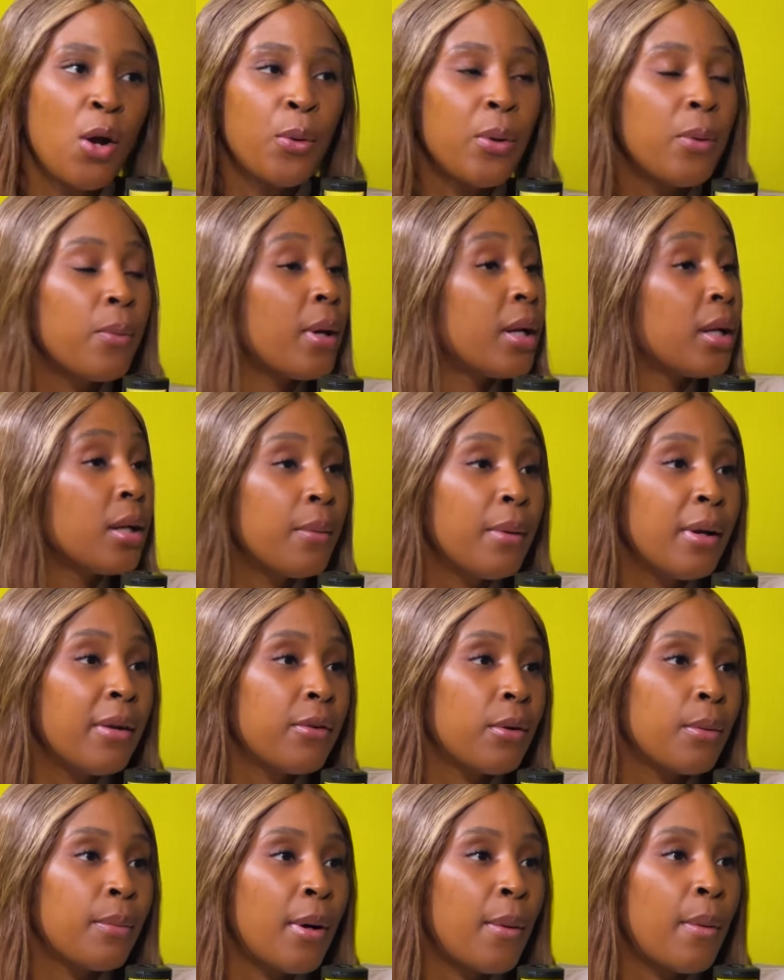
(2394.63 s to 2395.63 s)
We run away
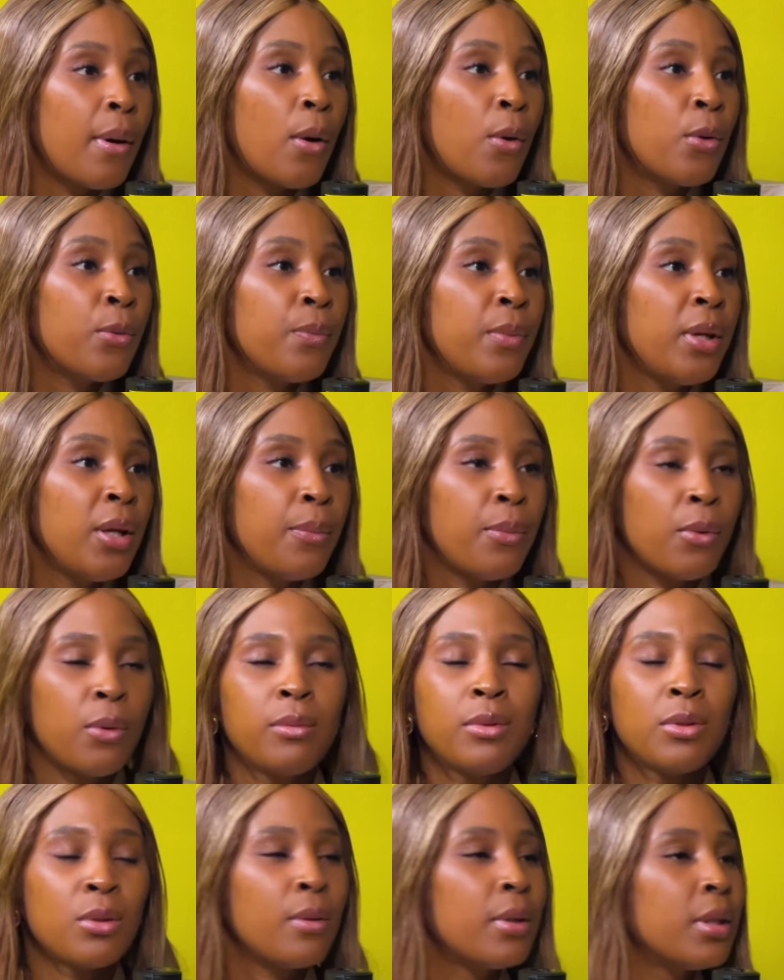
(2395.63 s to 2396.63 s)
from our own people.
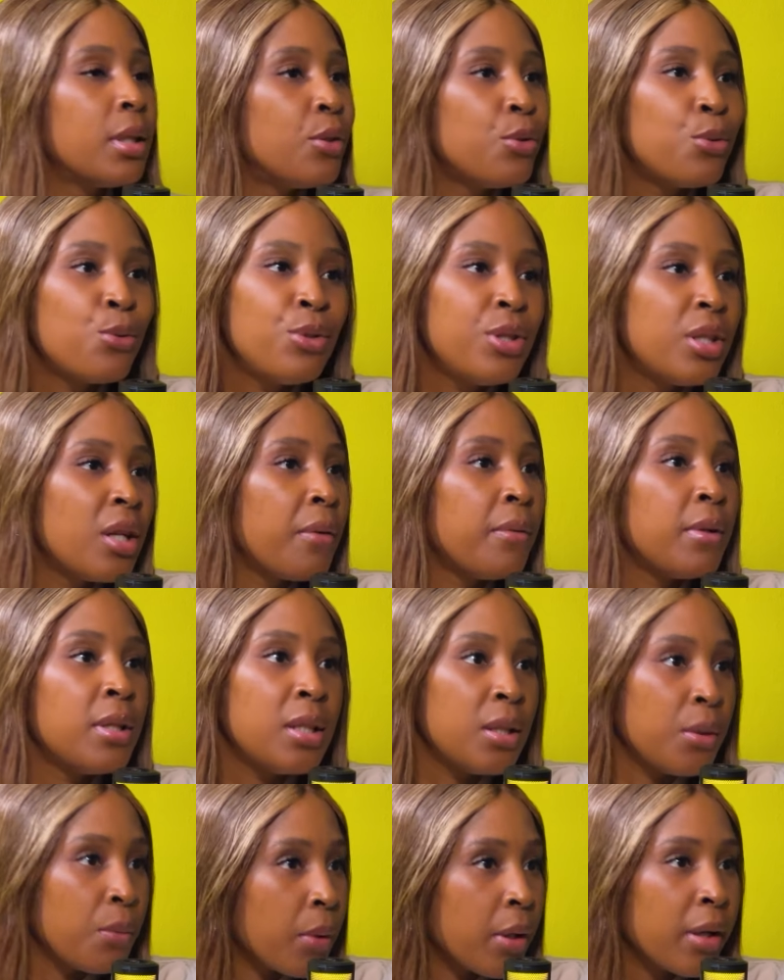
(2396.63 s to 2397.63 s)
We don't want to do
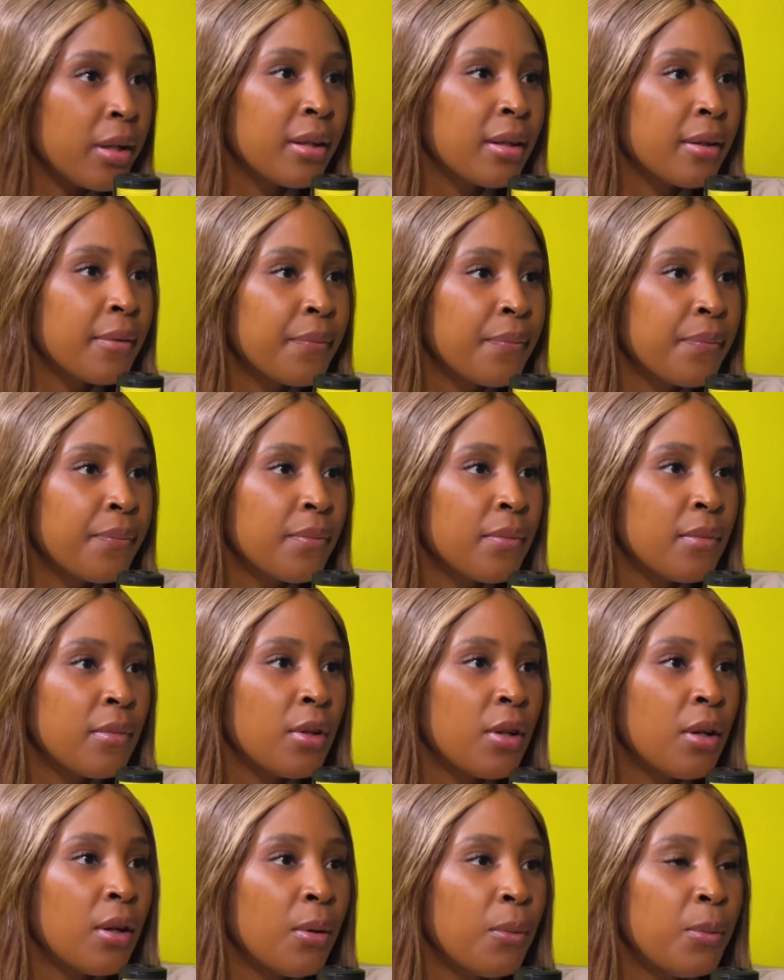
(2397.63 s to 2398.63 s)
charity work.
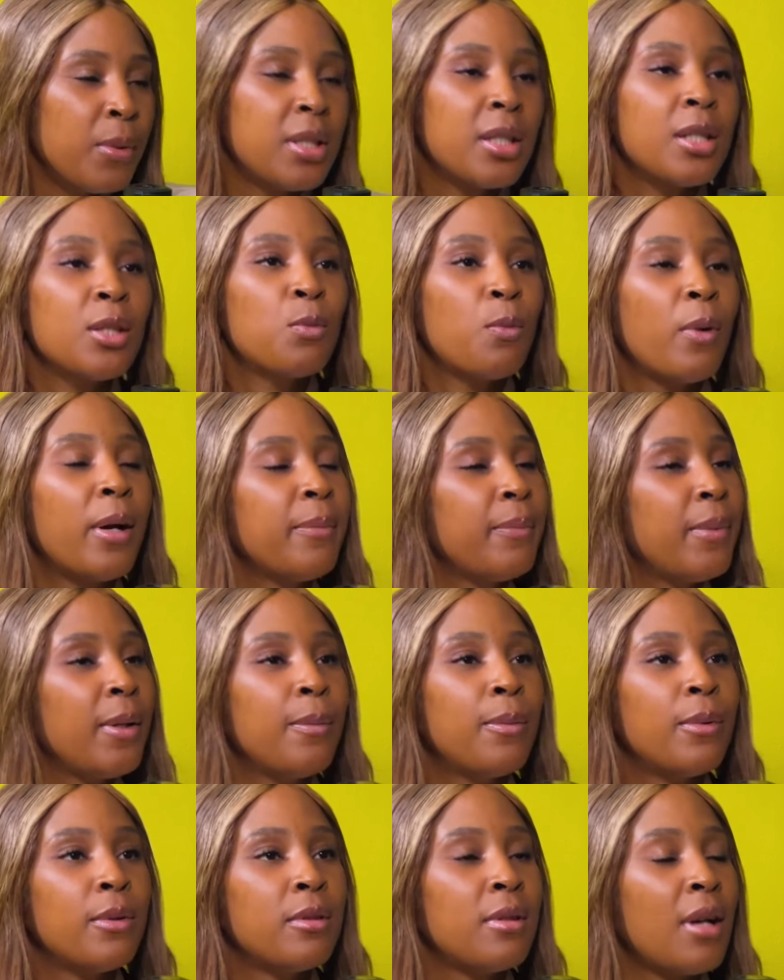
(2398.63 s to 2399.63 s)
We just want
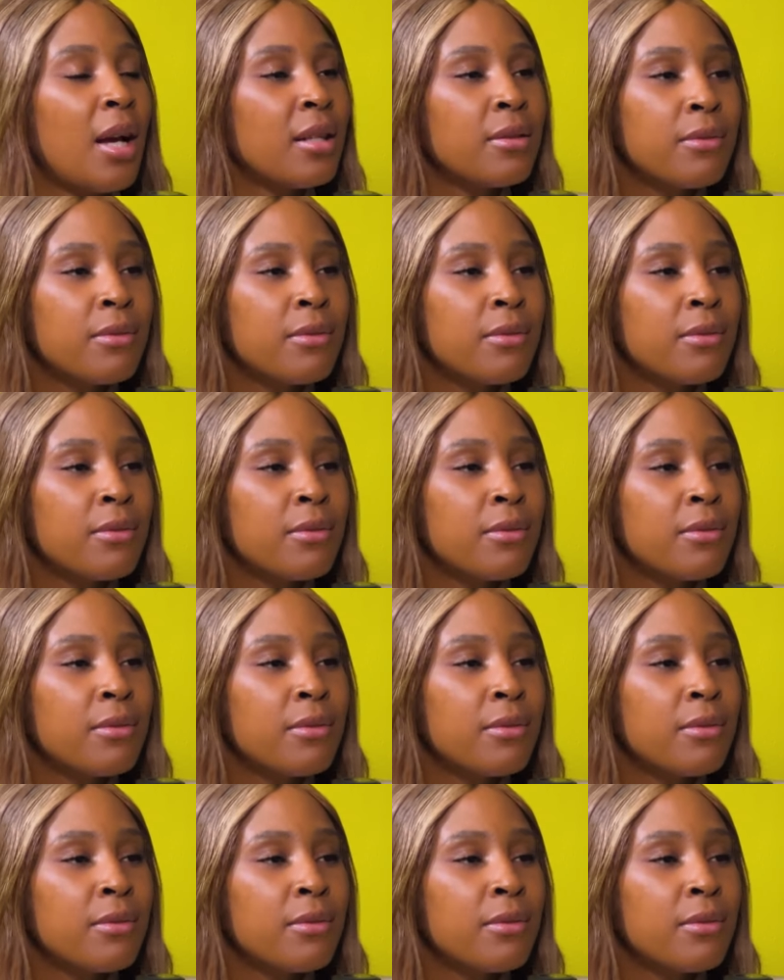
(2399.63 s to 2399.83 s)
people to